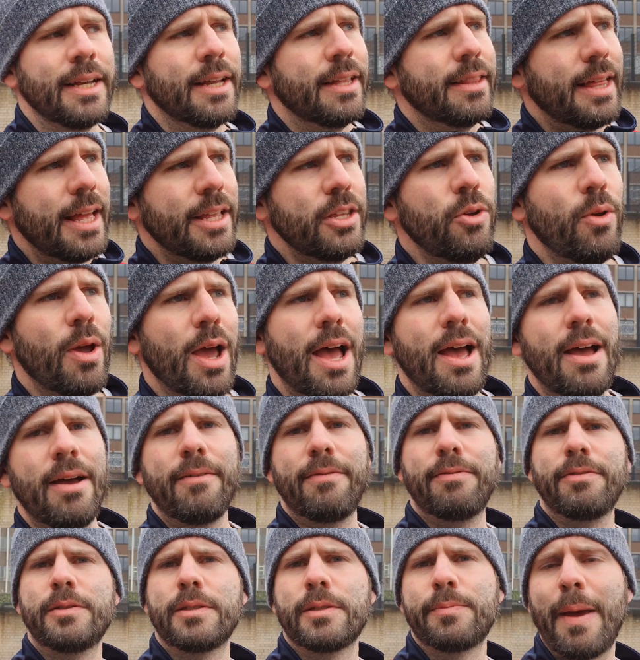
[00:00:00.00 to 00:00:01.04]
Then you
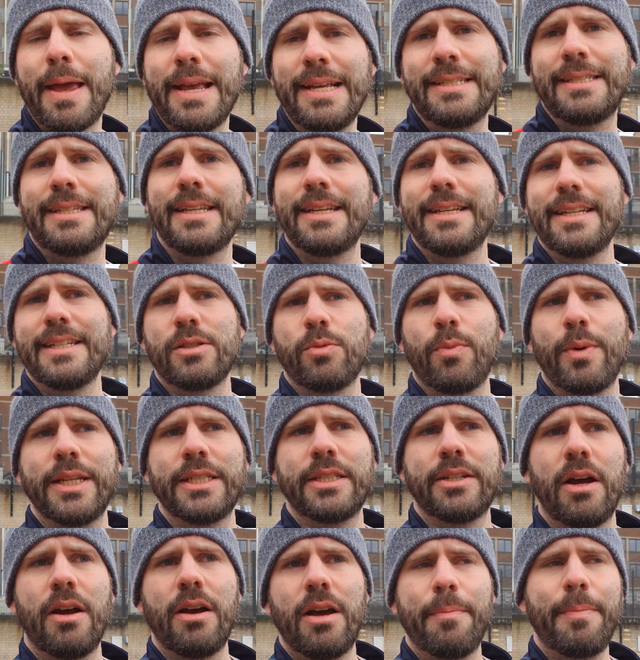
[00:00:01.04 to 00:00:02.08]
have spaces
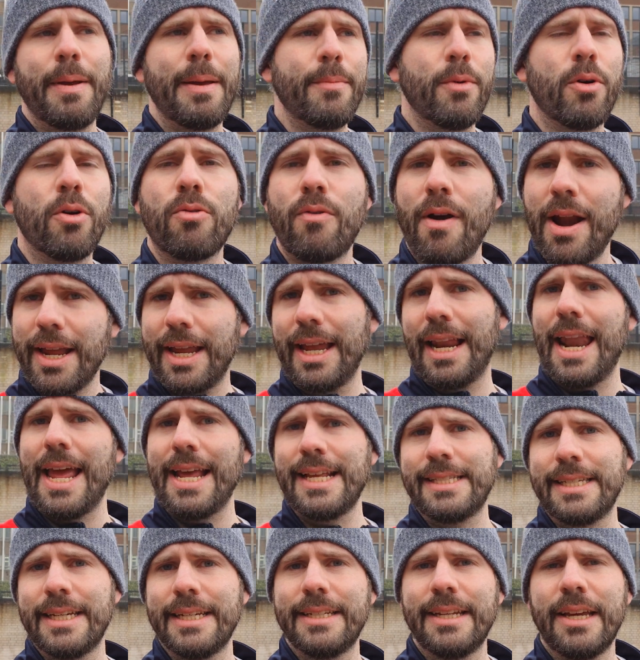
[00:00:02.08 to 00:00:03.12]
which are a bit more
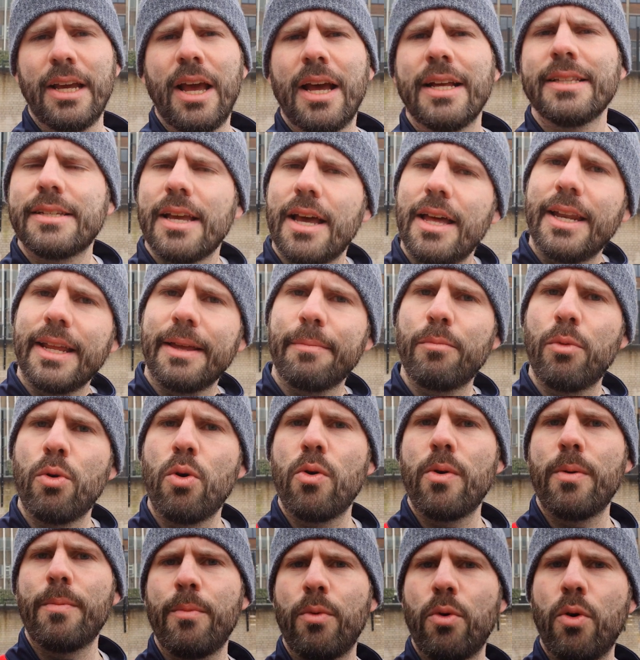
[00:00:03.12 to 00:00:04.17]
regulated, turning
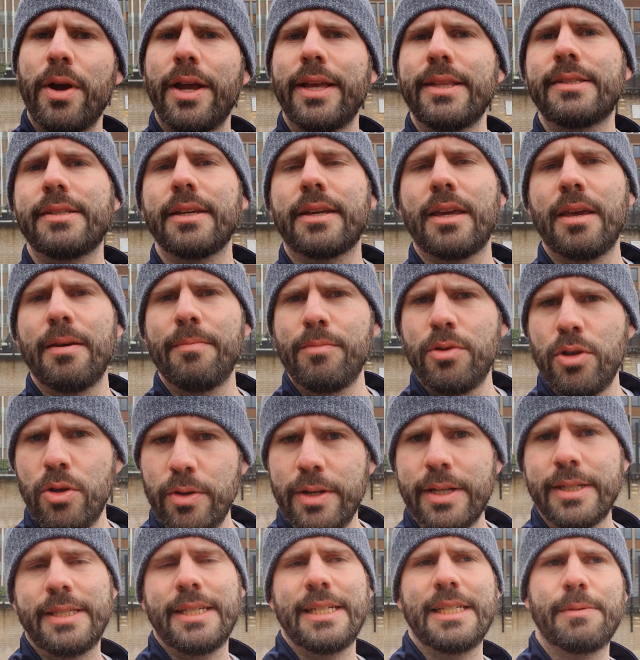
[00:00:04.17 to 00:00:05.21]
more and more into
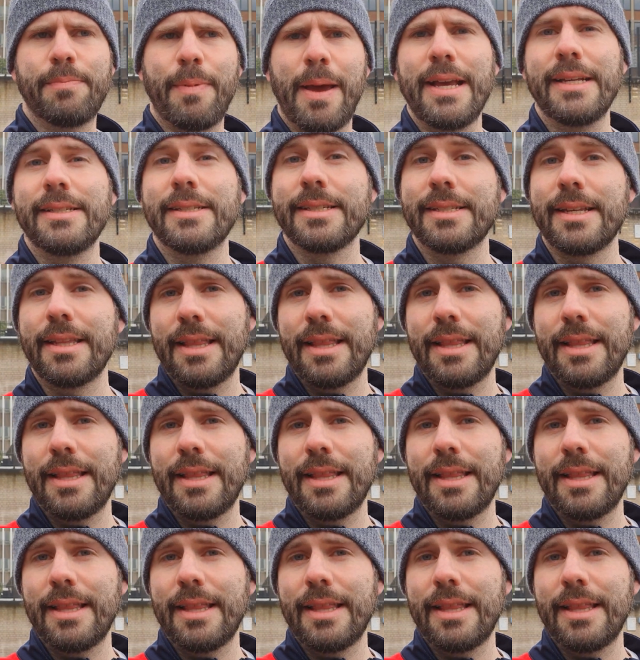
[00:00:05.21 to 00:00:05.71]
community spaces.